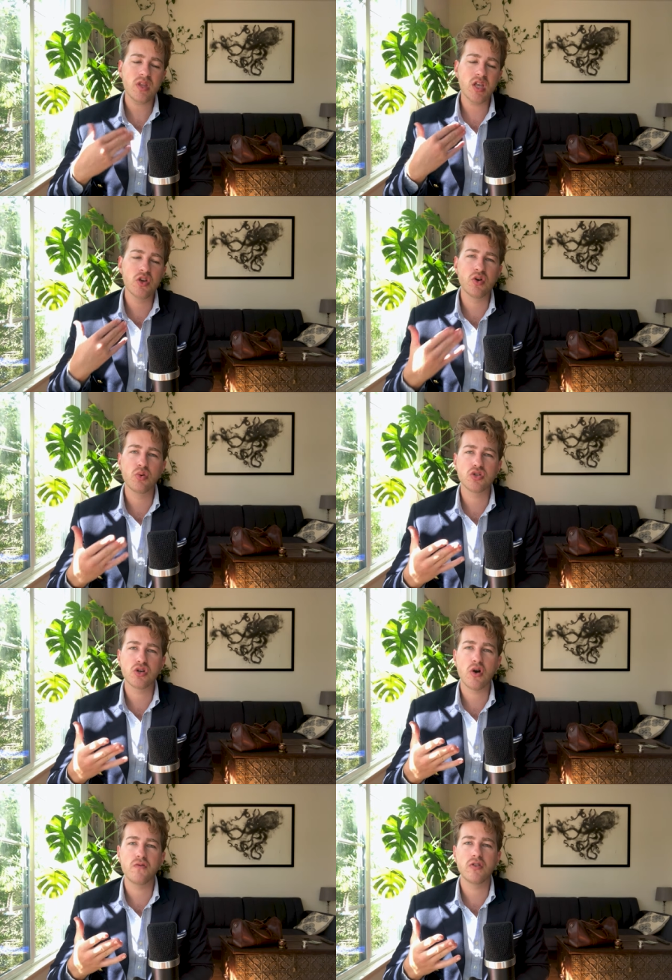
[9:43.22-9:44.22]
You could also
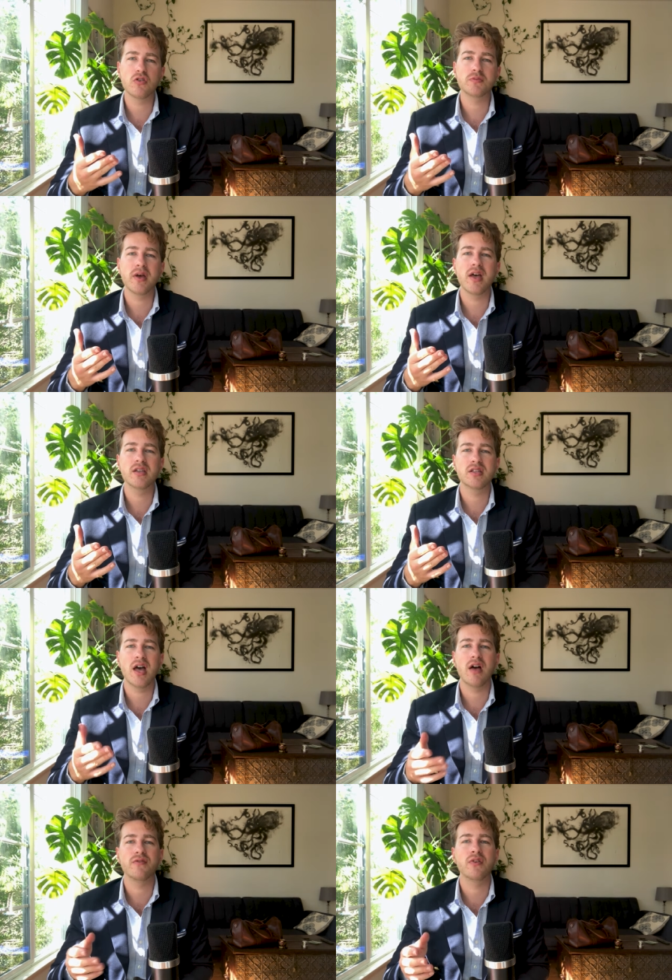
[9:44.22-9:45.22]
go for those pairs that
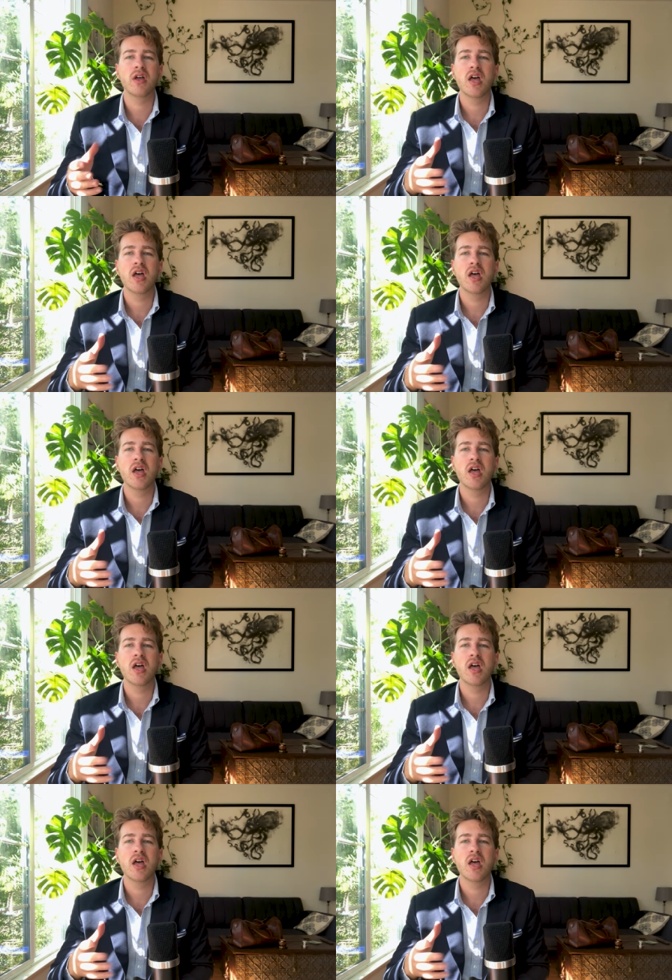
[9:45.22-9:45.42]
have